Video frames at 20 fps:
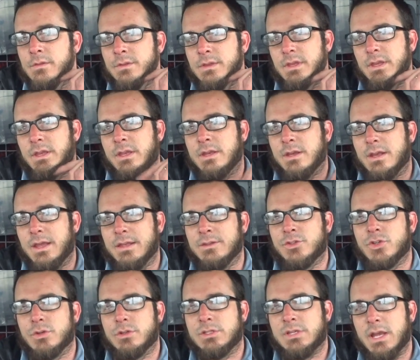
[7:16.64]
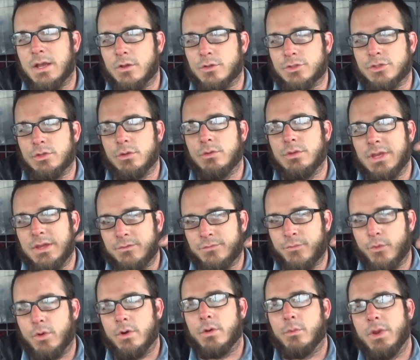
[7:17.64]
The condenser tells you that
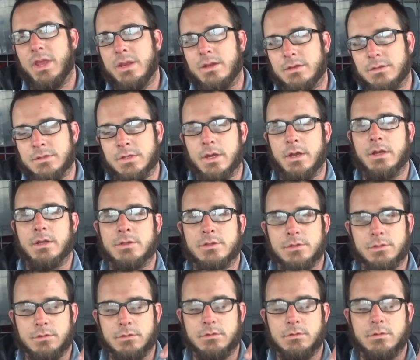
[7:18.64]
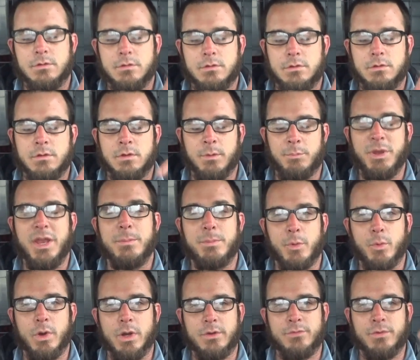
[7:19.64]
for a rated tonnage, the
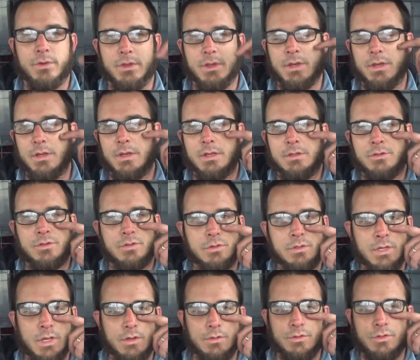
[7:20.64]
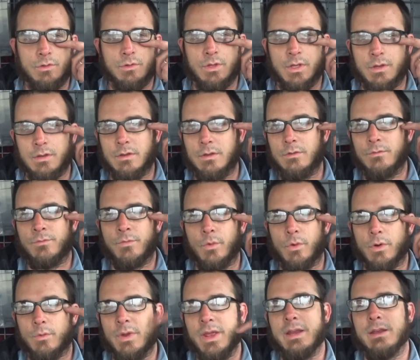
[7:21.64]
paperwork for the condenser tells you that
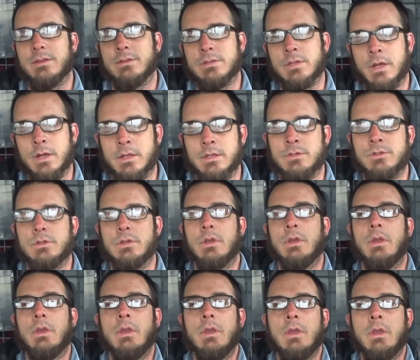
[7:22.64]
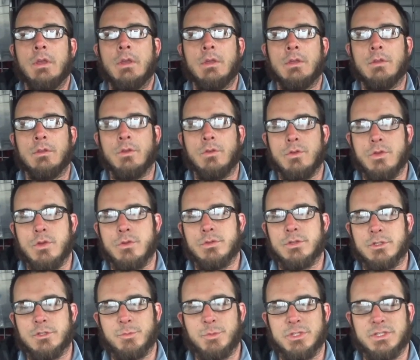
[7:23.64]
for a rated tonnage, you use
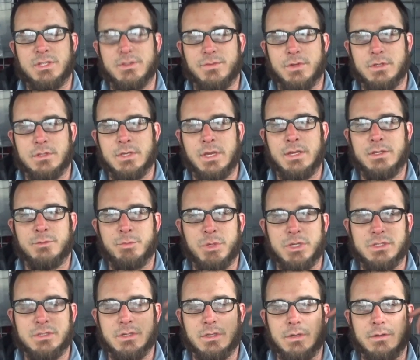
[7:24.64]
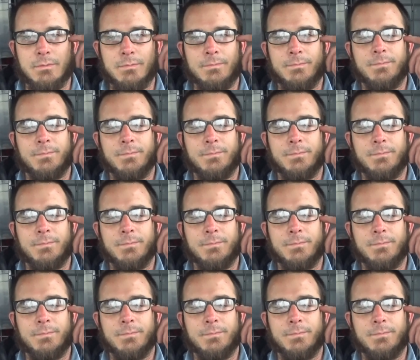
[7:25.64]
a specific size piston.